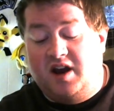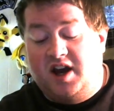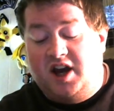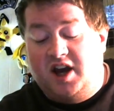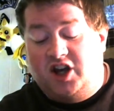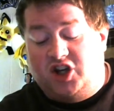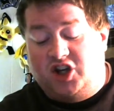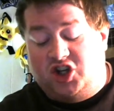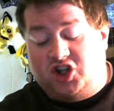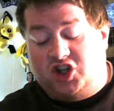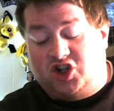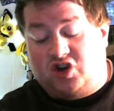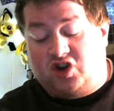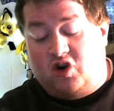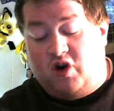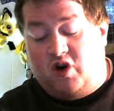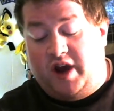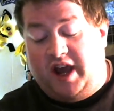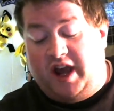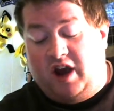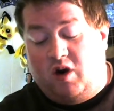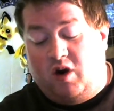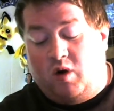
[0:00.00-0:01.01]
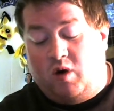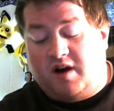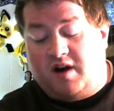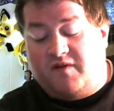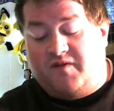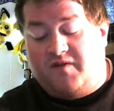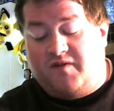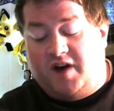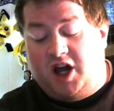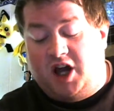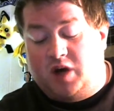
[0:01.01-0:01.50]
destroying orc
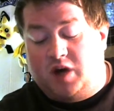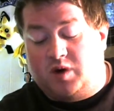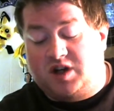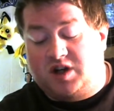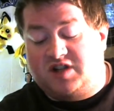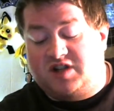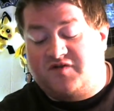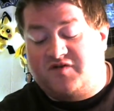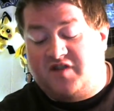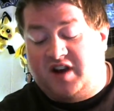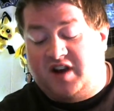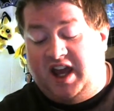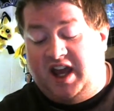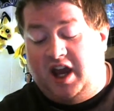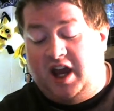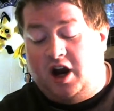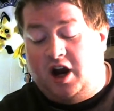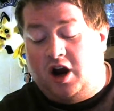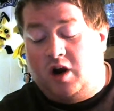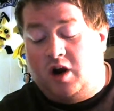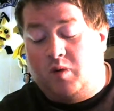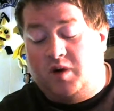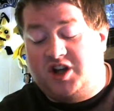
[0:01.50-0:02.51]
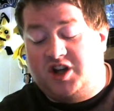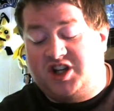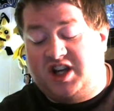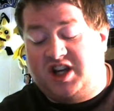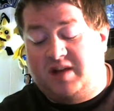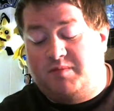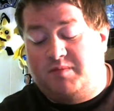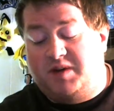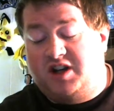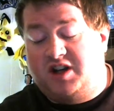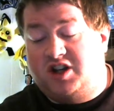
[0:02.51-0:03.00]
followers for gear, which
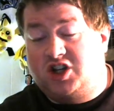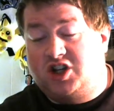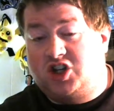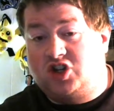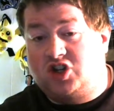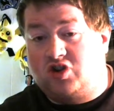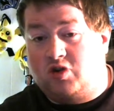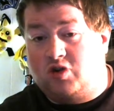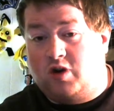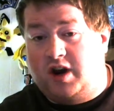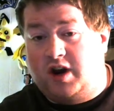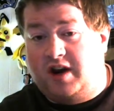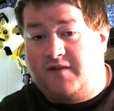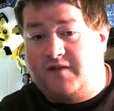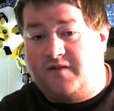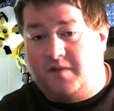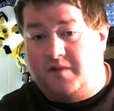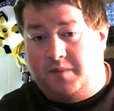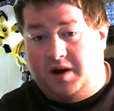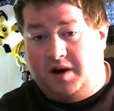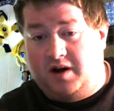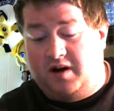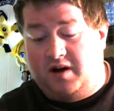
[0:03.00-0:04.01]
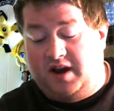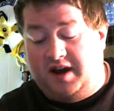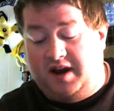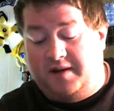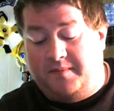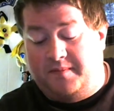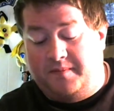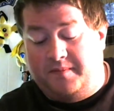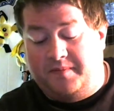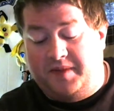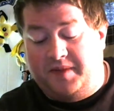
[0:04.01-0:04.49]
can be destroyed for
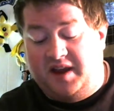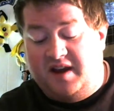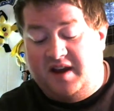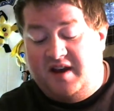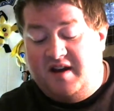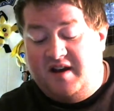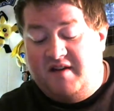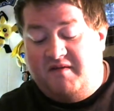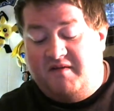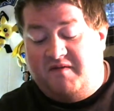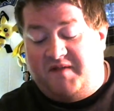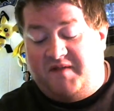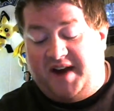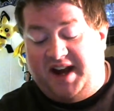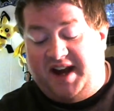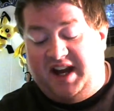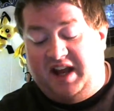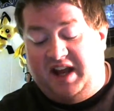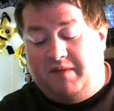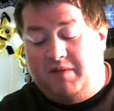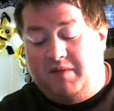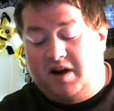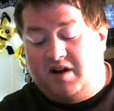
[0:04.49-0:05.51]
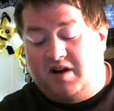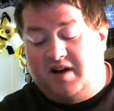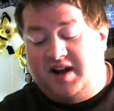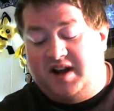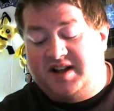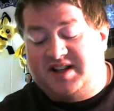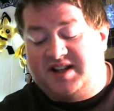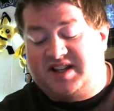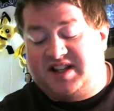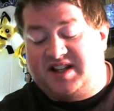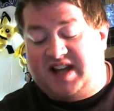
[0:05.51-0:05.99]
Marion, finding
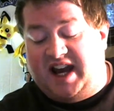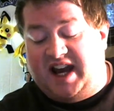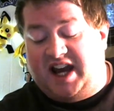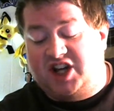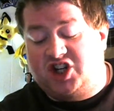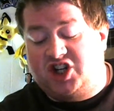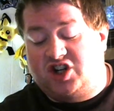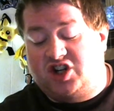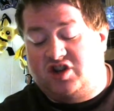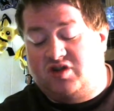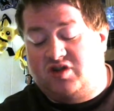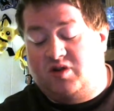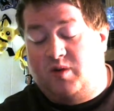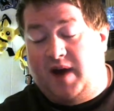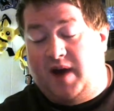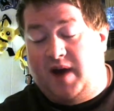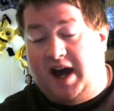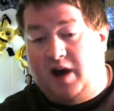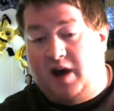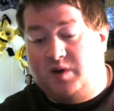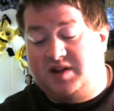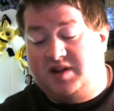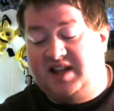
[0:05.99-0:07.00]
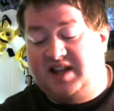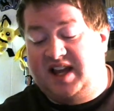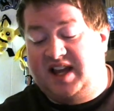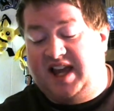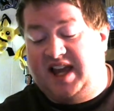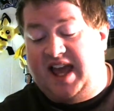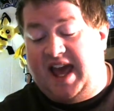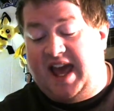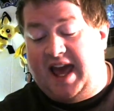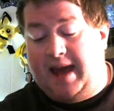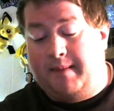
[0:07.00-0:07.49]
Marion stashed throughout the
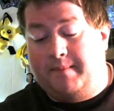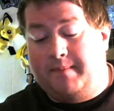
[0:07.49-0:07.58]
game.